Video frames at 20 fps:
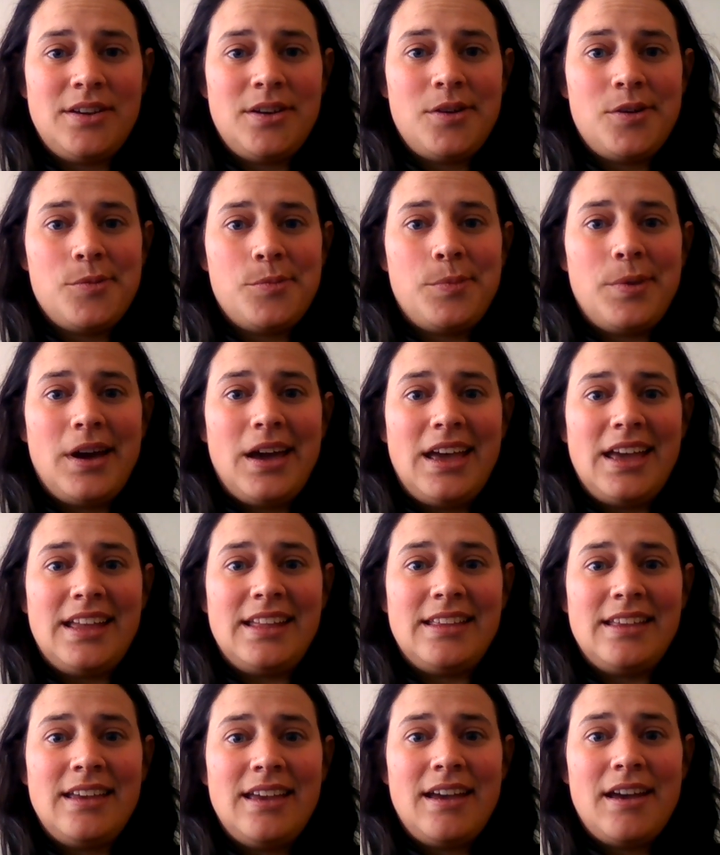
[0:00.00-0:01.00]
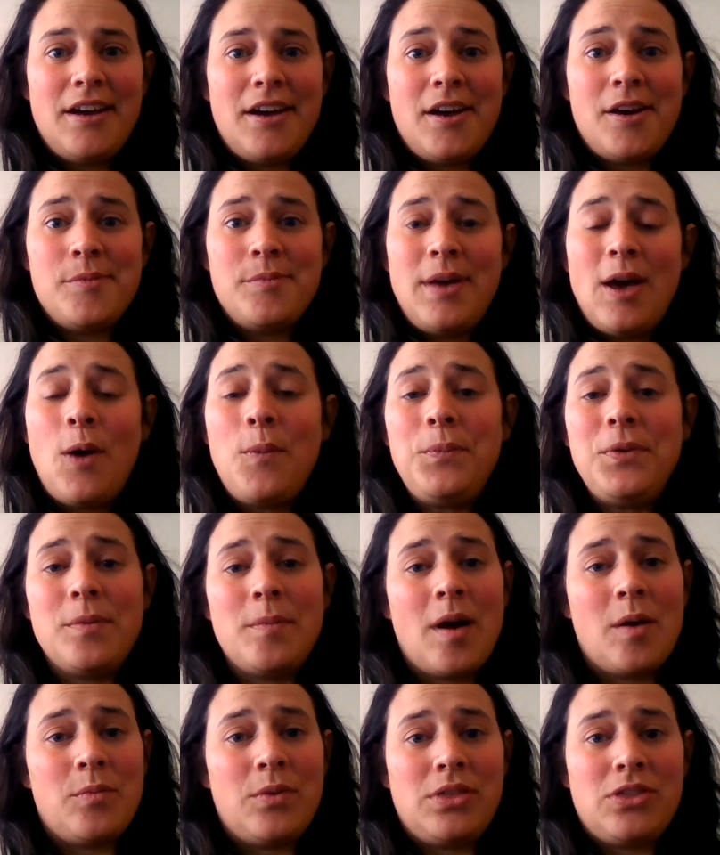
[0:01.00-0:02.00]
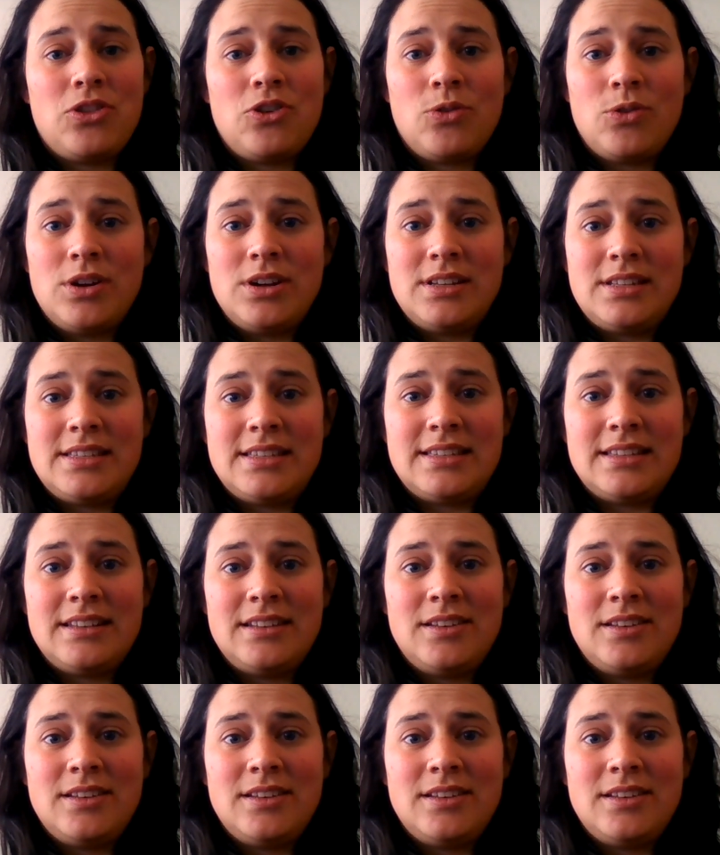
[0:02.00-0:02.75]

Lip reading: But help your mom with chores.